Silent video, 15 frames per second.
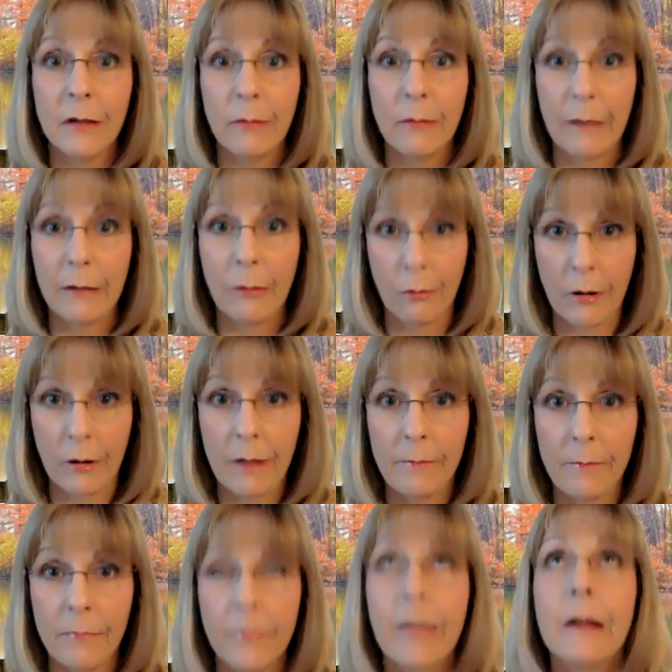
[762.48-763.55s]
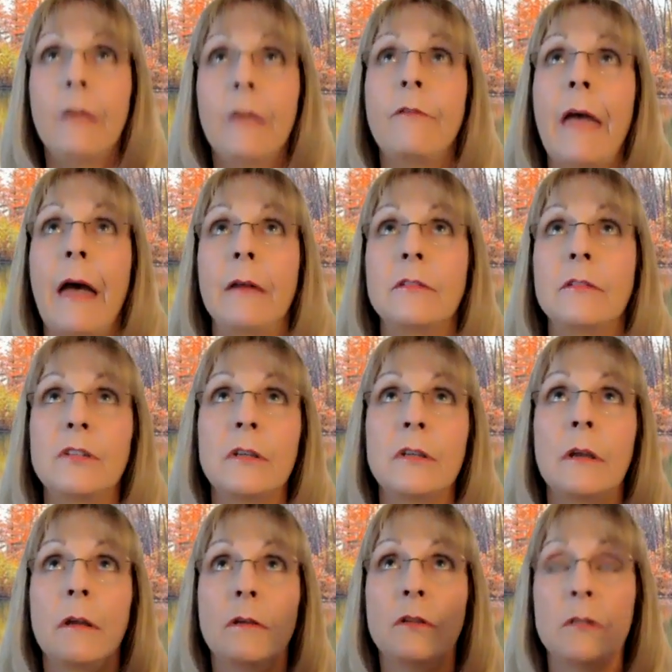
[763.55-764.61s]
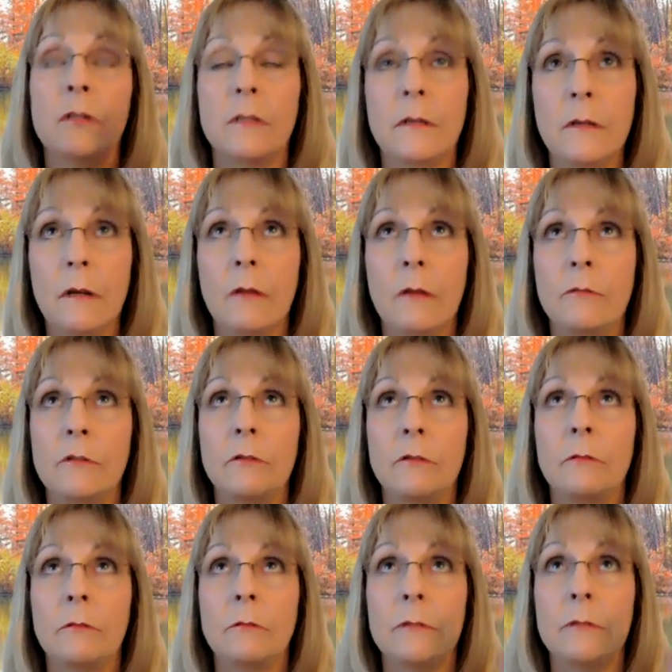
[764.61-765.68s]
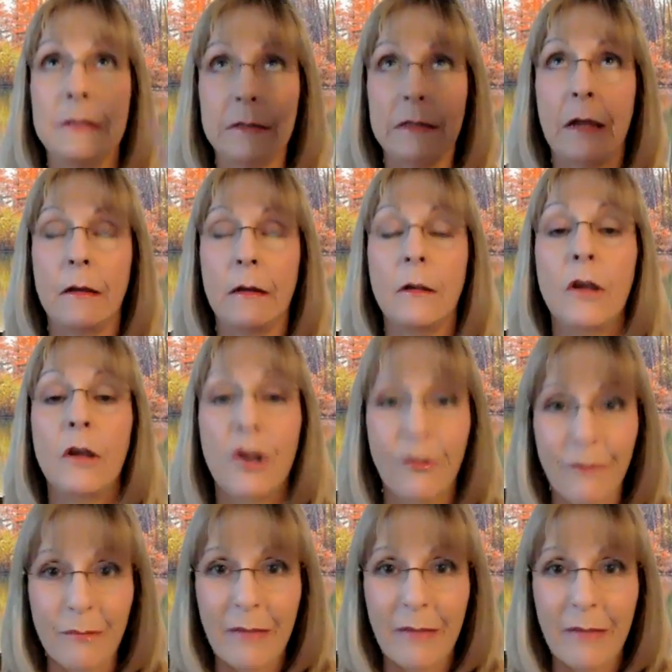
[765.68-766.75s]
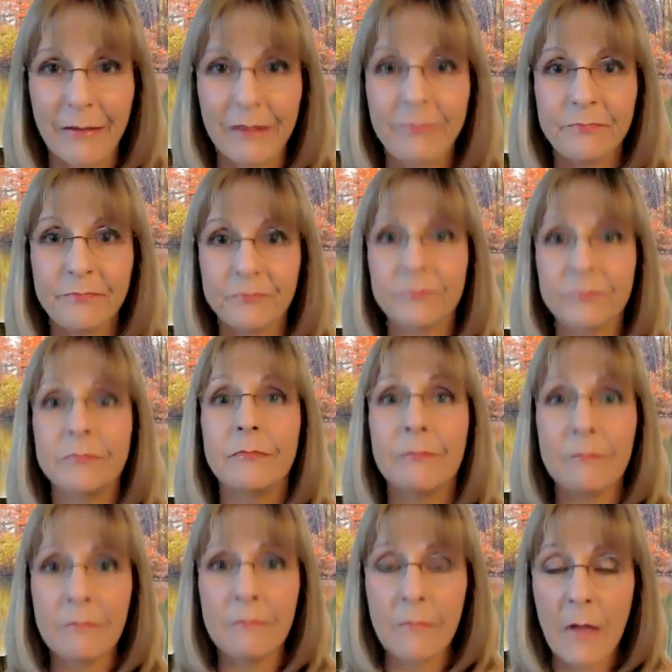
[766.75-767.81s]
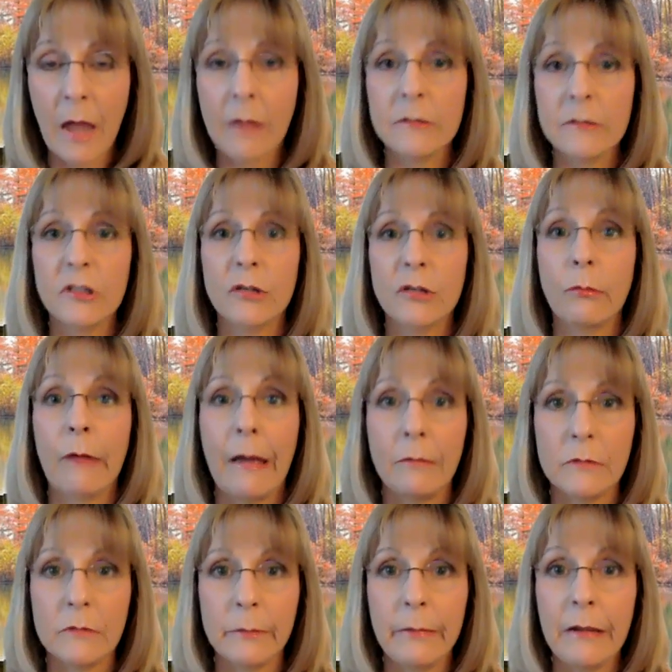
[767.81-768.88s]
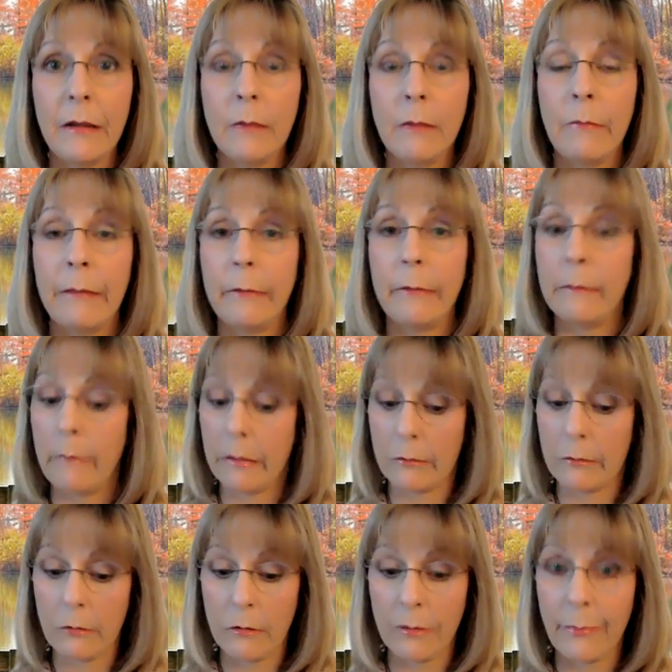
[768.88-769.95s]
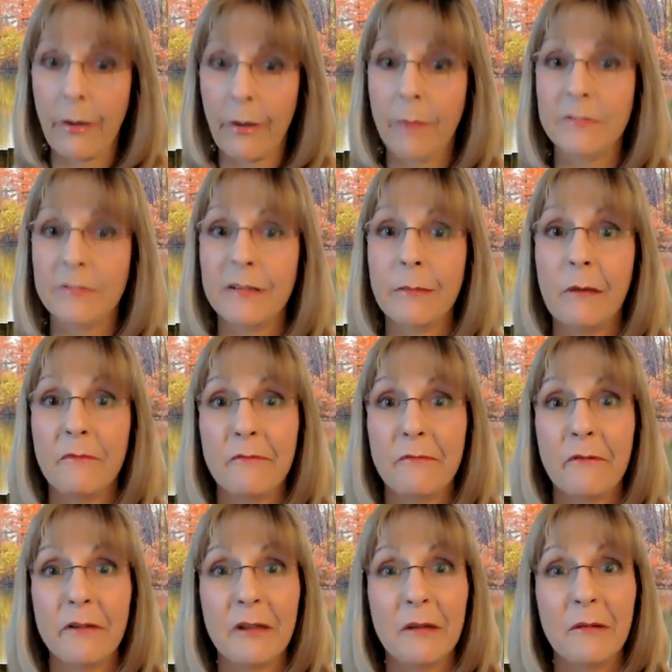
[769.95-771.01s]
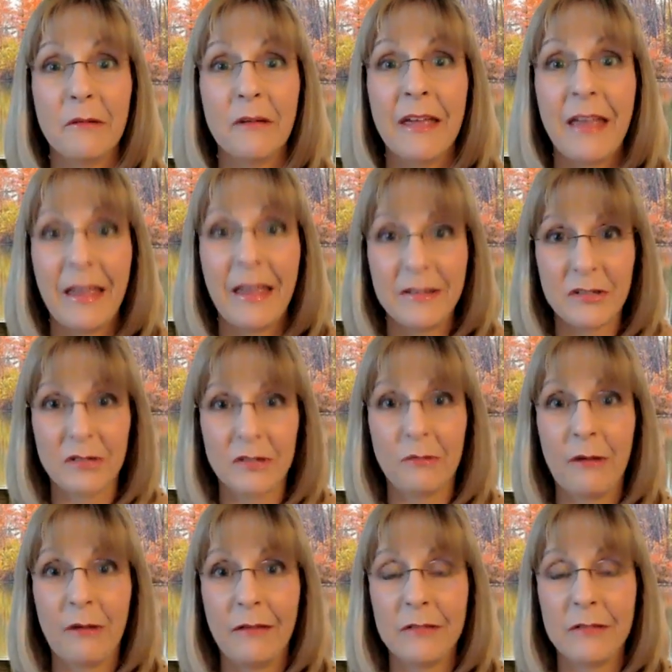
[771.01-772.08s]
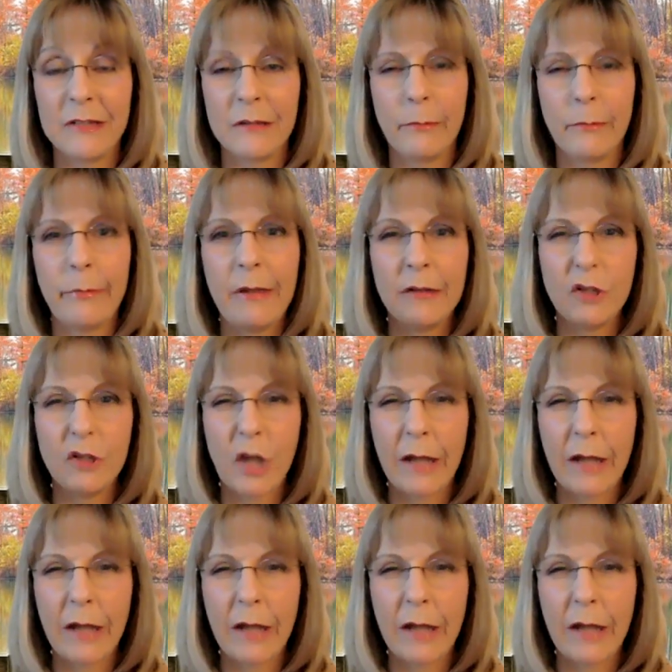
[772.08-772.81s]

my aura that I've asked to, you know, to descend from heaven and surround me. Maybe Mother Earth pops them up for you and surrounds, and the big,